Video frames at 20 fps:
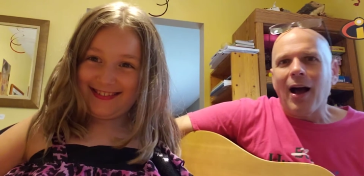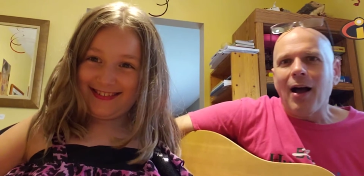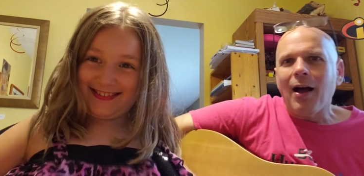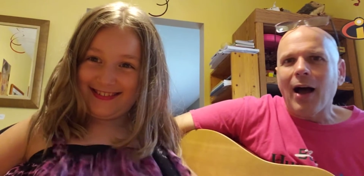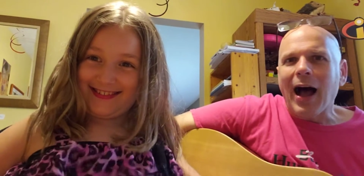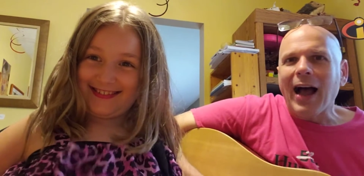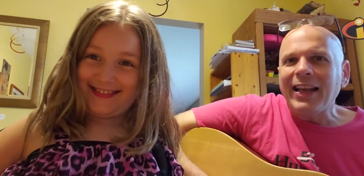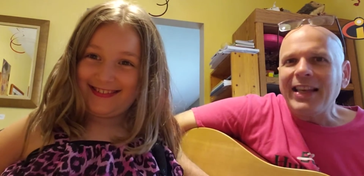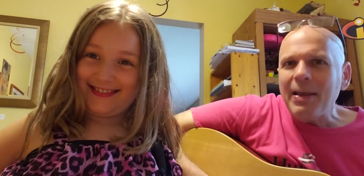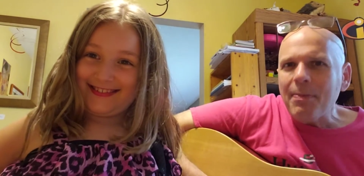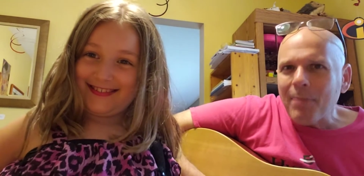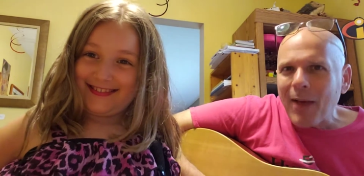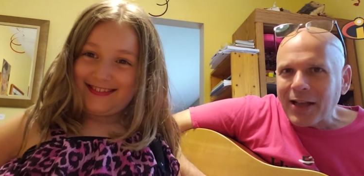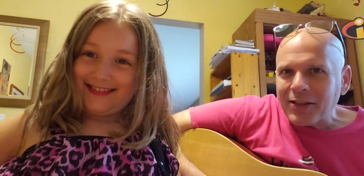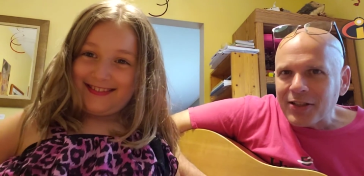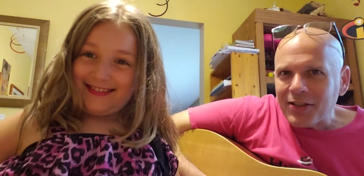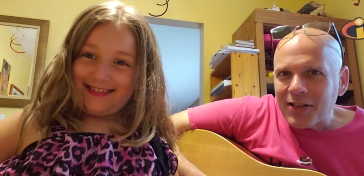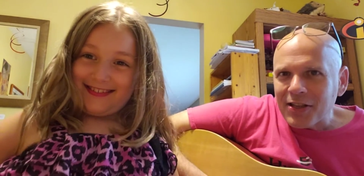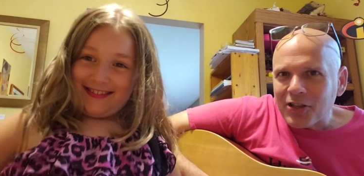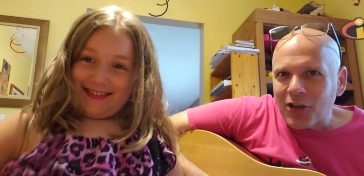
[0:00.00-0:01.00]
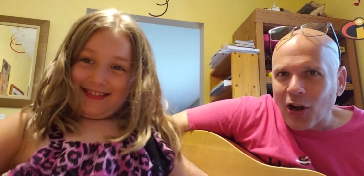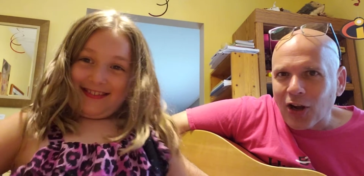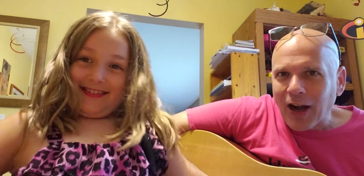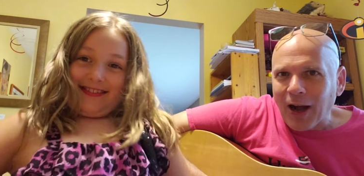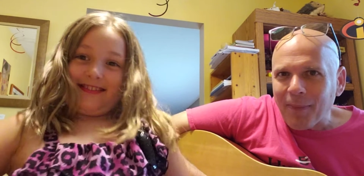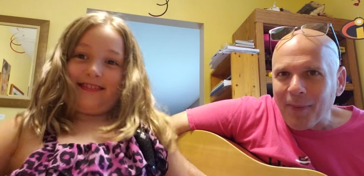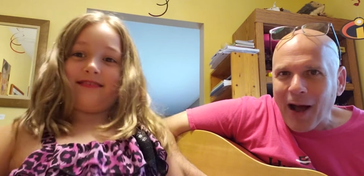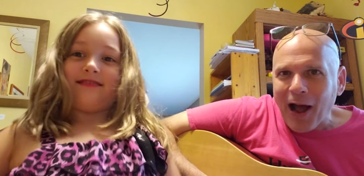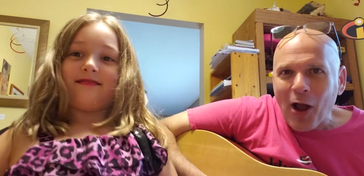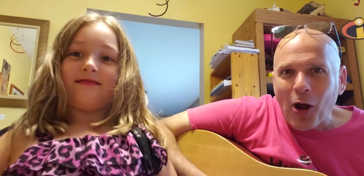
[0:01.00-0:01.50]
Speaker 1: I keep messing this song
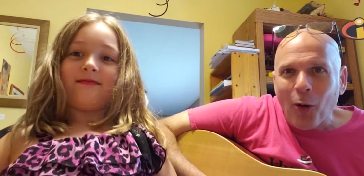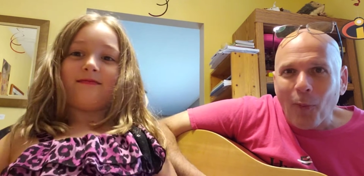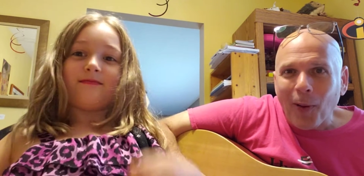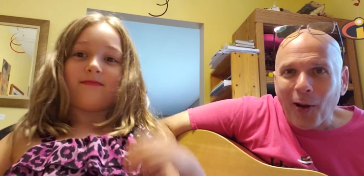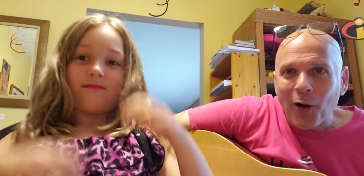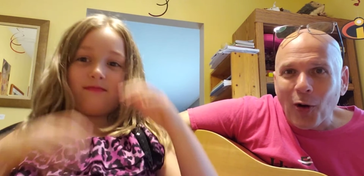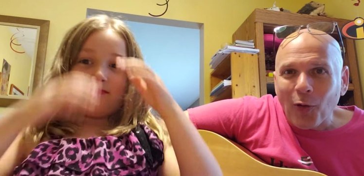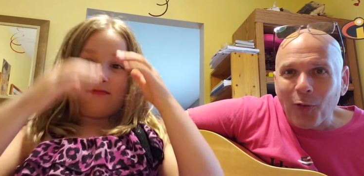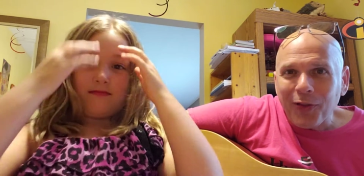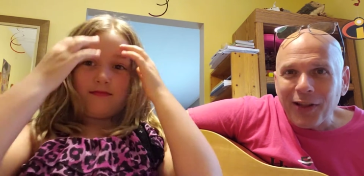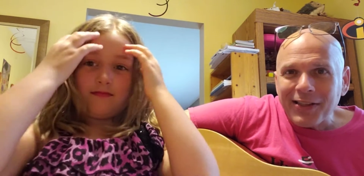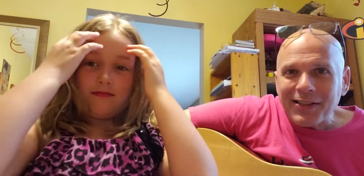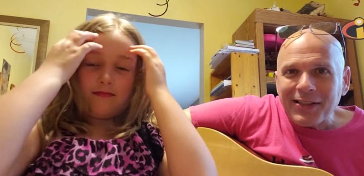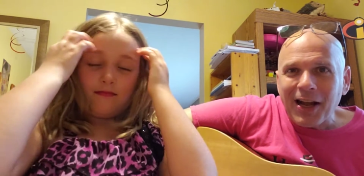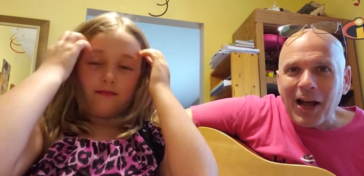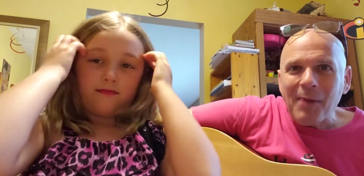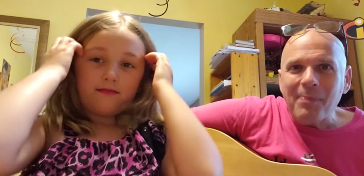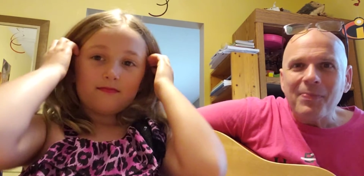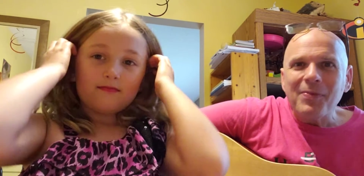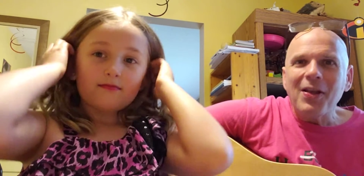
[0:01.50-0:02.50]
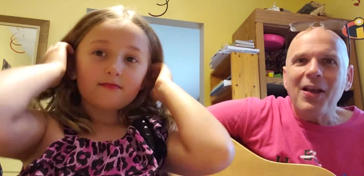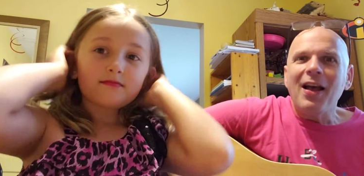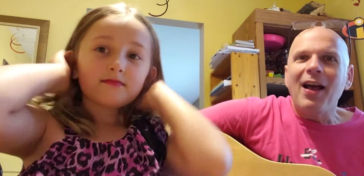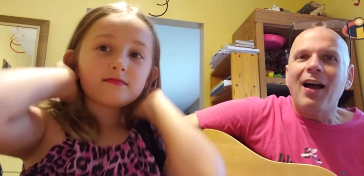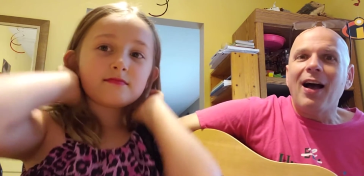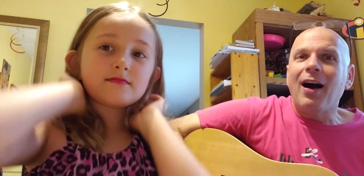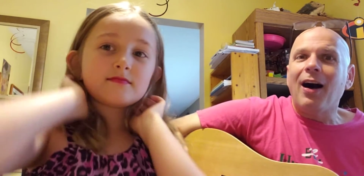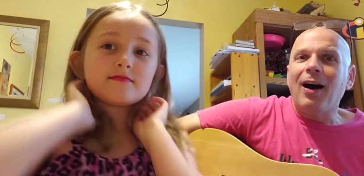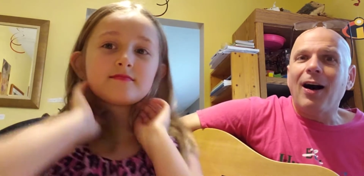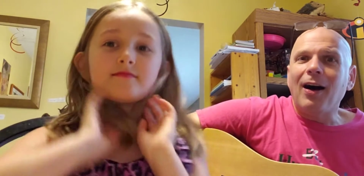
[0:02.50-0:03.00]
up. I hope I don't this time.
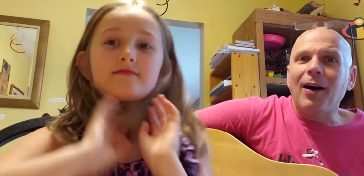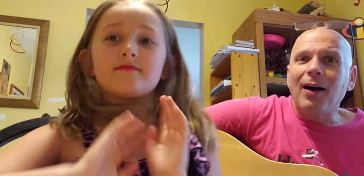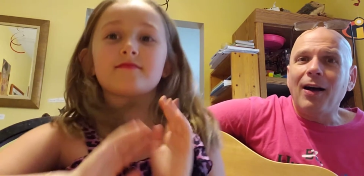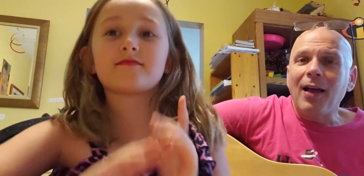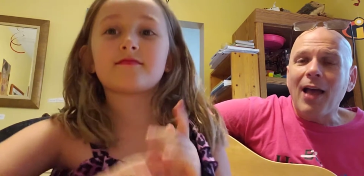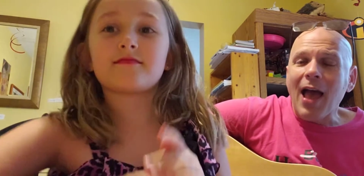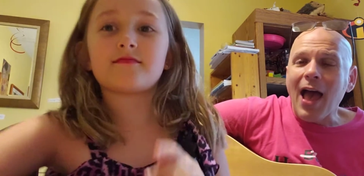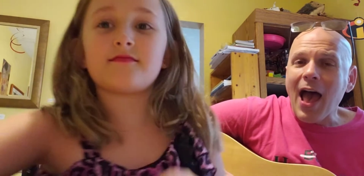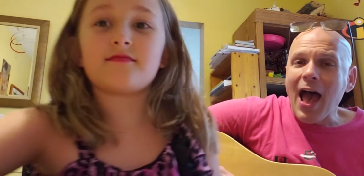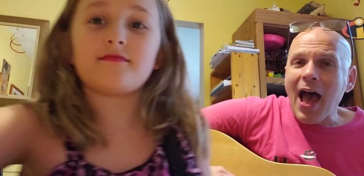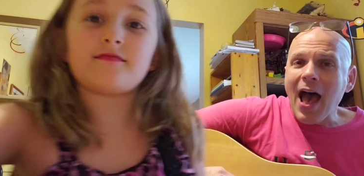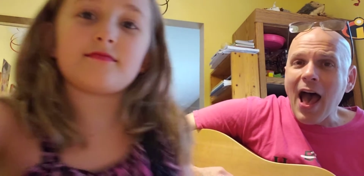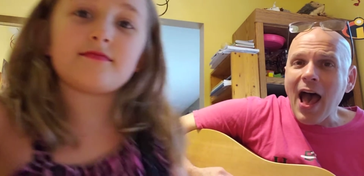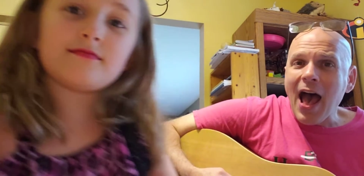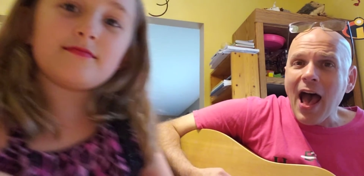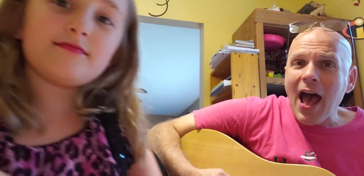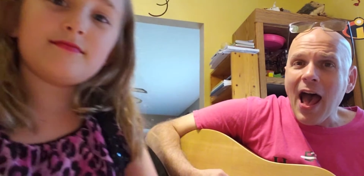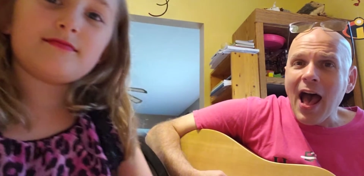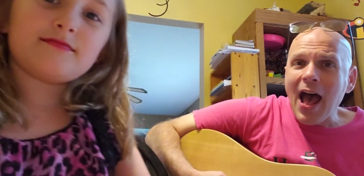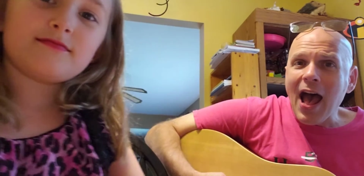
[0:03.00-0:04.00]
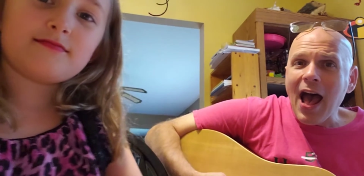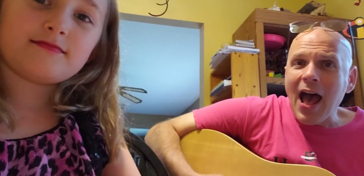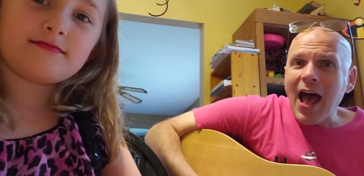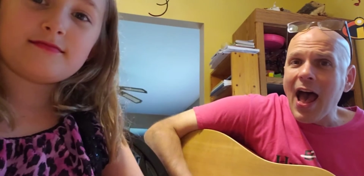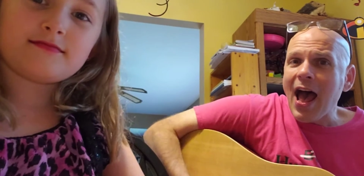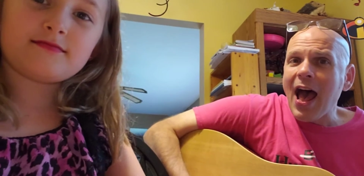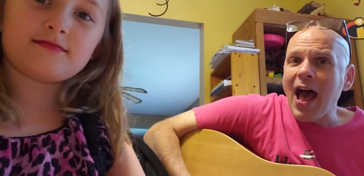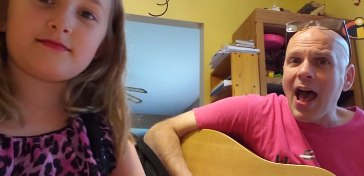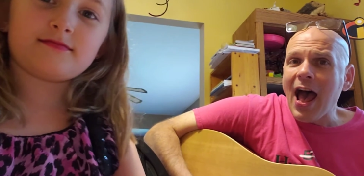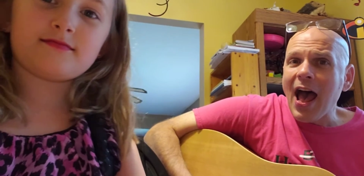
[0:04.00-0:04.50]
Uh,
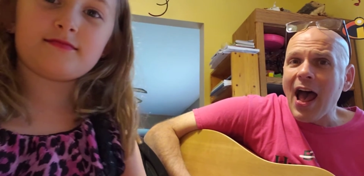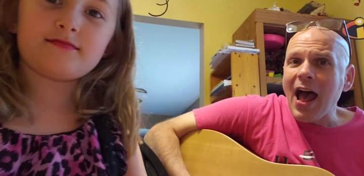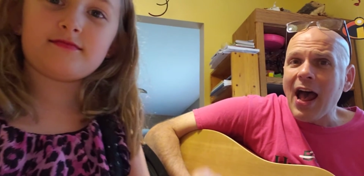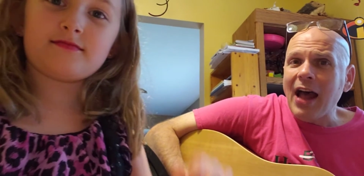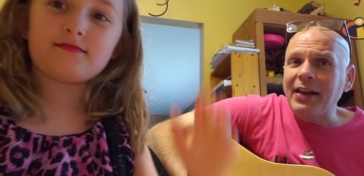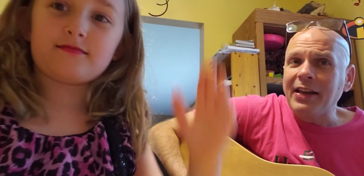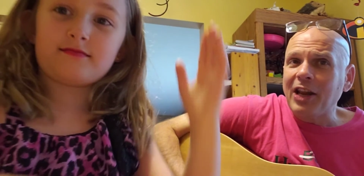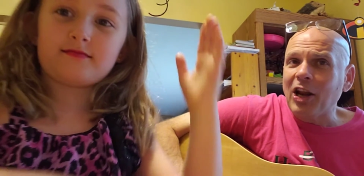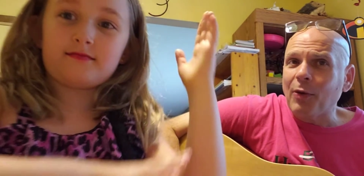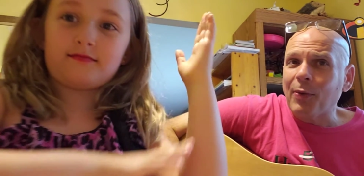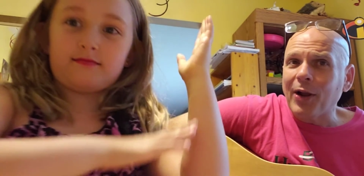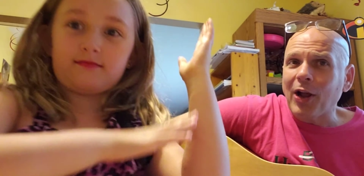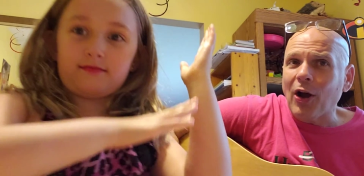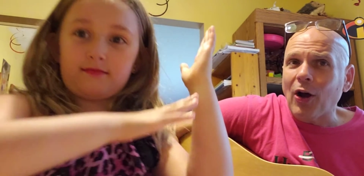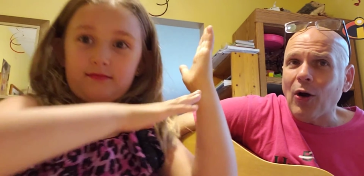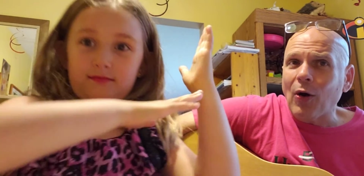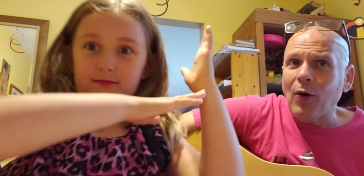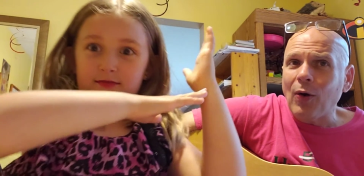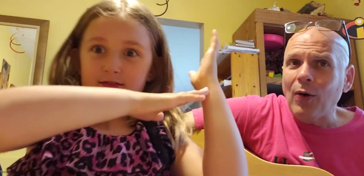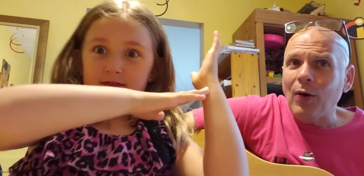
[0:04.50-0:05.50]
and here we go.